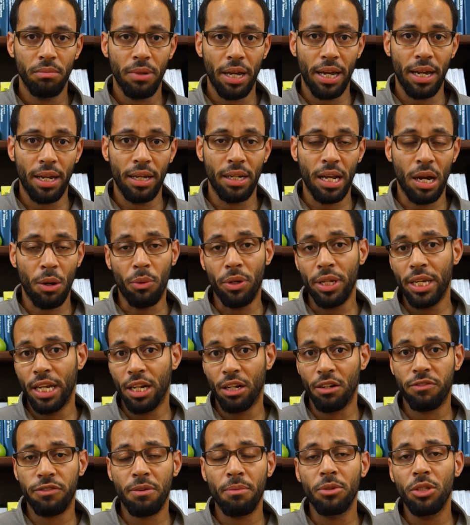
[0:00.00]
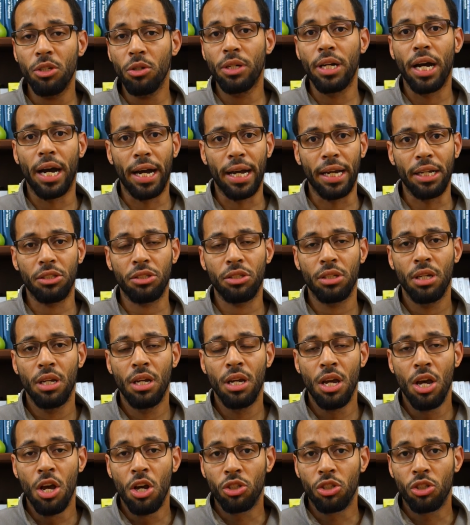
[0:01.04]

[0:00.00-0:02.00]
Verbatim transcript: And I want to hear from you guys.